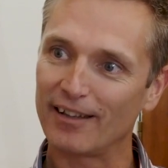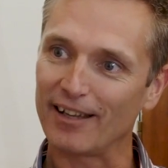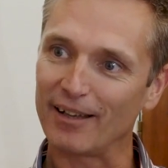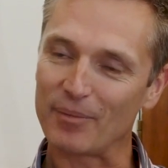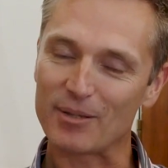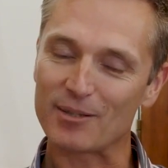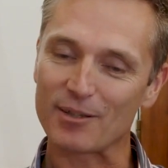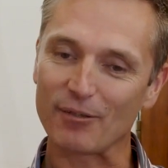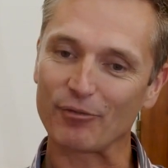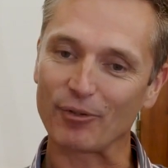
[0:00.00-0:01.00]
um, this
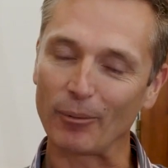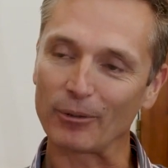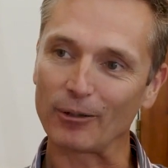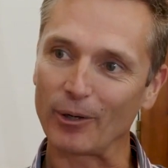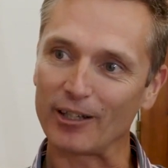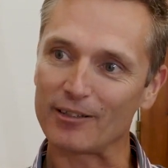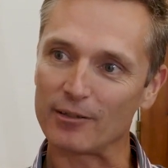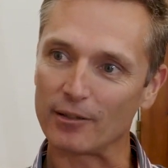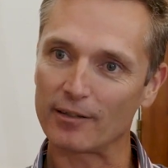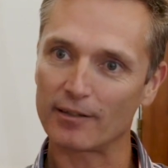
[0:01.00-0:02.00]
is a phenomenal way to
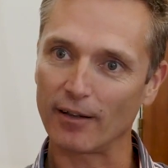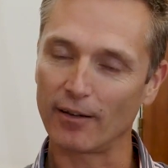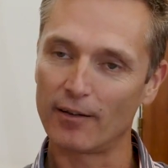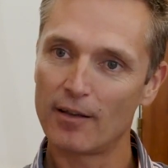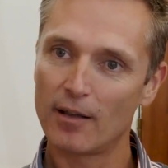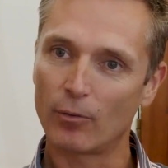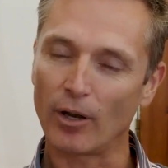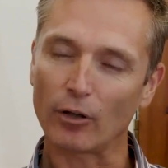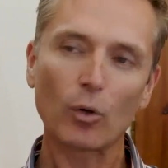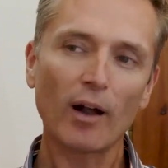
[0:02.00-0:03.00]
do it. So
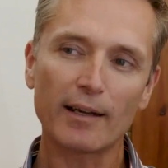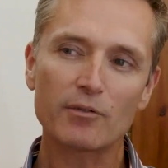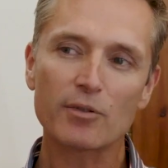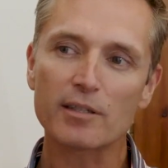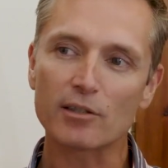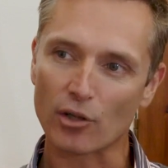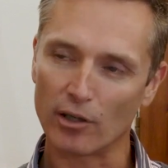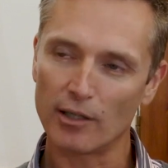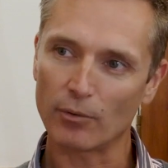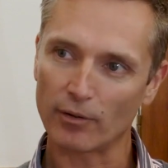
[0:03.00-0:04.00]
we're on quite an interesting
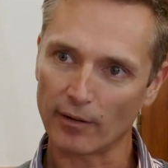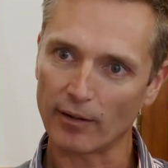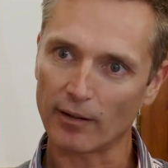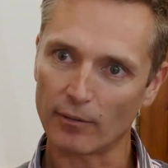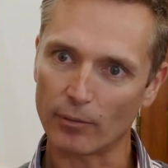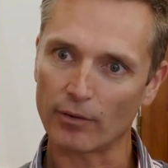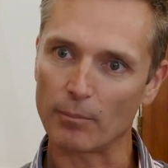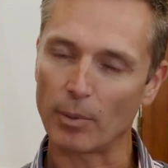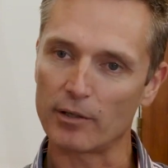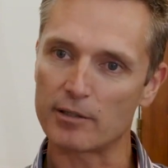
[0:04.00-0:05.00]
journey with the with
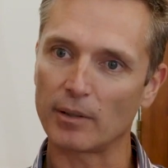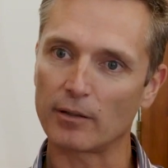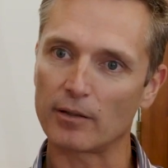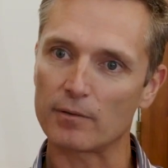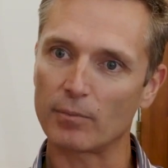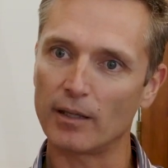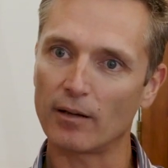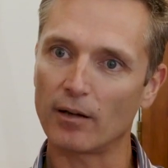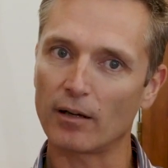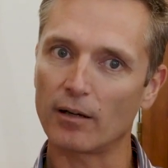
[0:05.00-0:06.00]
the boats because we
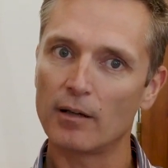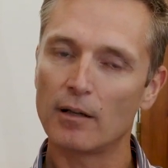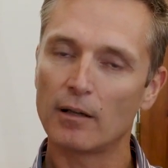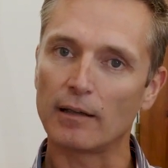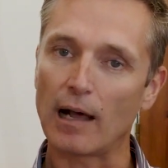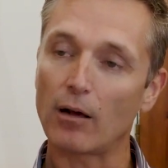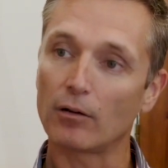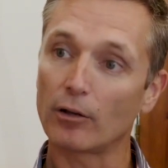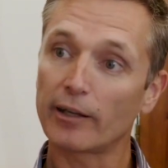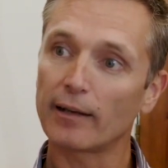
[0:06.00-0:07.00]
are now
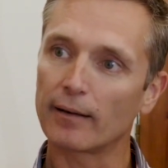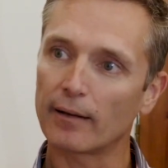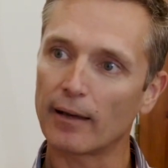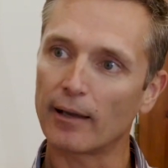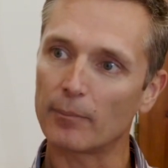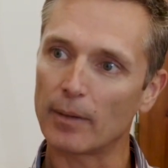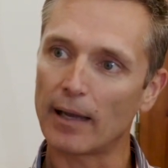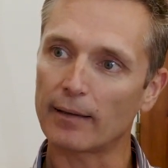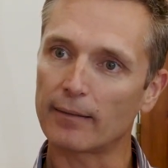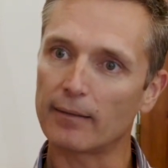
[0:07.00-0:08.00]
looking um,
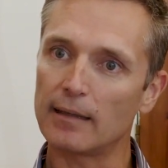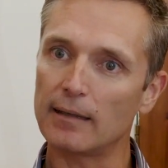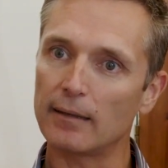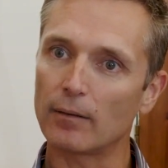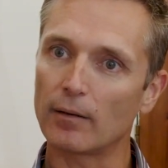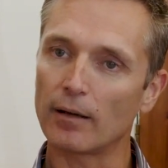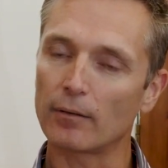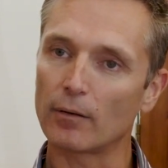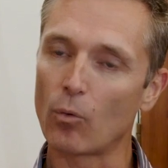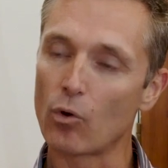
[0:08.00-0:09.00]
at the uh,
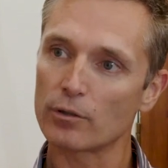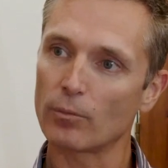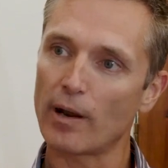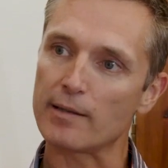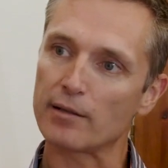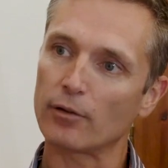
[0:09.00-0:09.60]
the waterways